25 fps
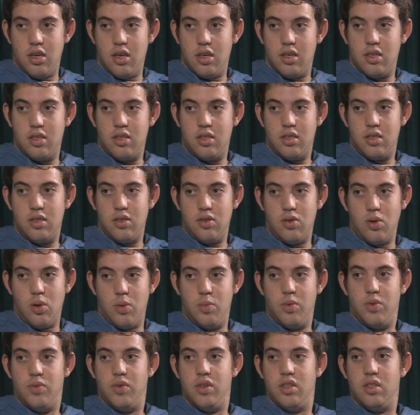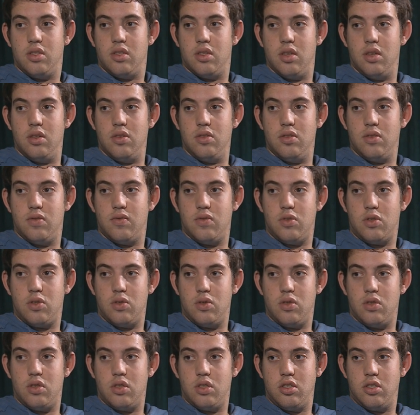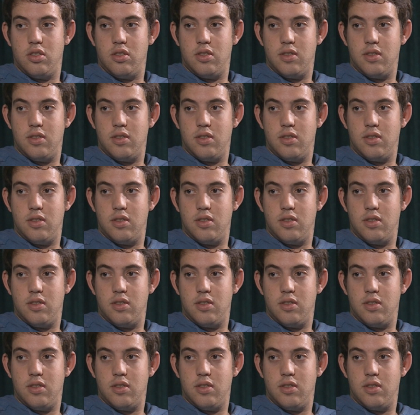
Yeah. You've got to be willing to lose, for sure.